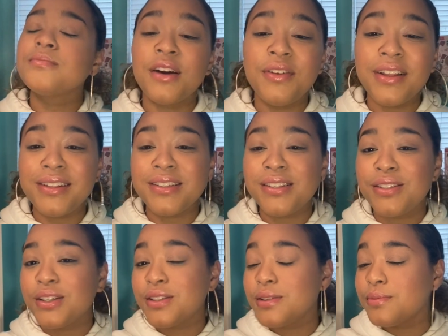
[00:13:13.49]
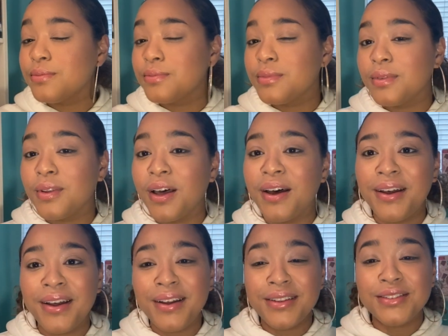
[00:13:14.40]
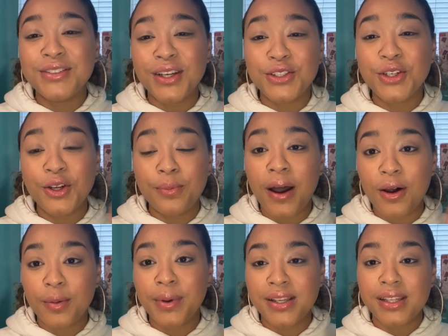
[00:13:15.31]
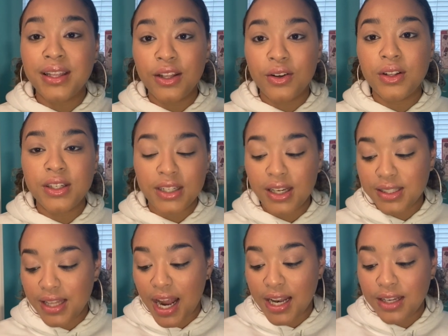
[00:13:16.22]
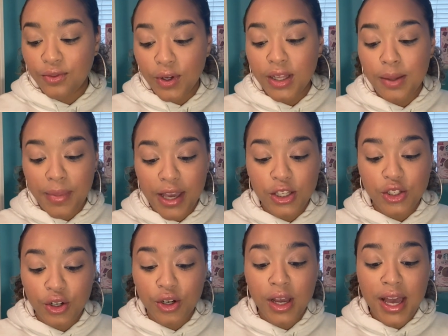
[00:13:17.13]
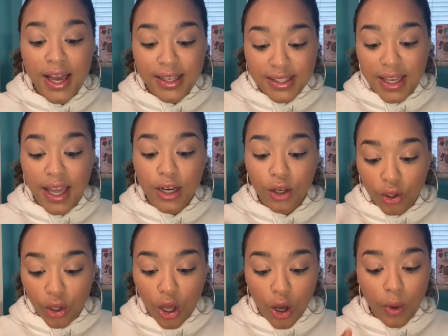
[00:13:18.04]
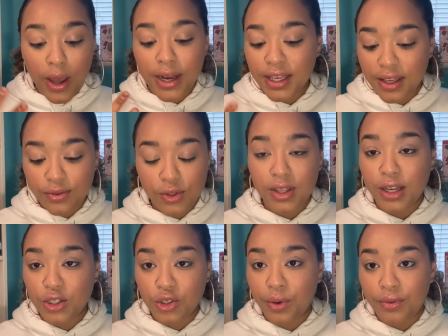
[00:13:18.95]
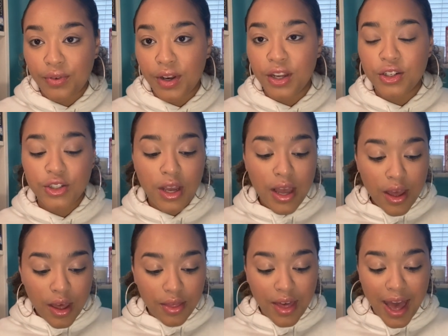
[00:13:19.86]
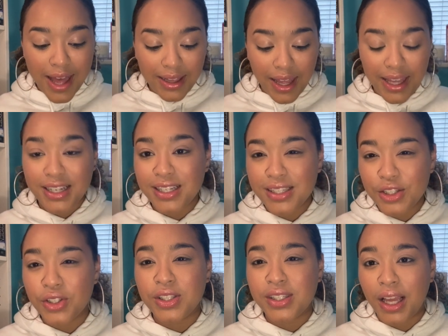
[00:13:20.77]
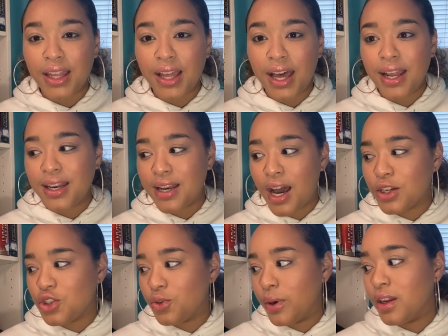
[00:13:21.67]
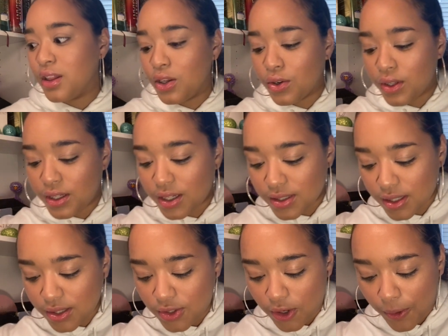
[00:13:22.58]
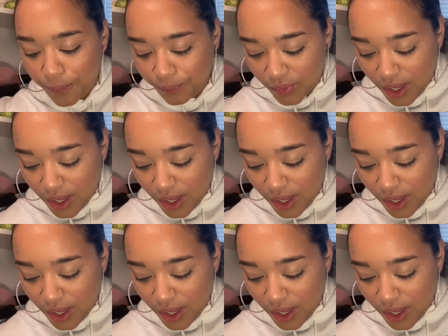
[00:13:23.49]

feel like this is just such a good powder because it literally does that. It really makes your skin glow and it gives you that dewy finish that, like, it doesn't just say that and not do it. It literally does it. So,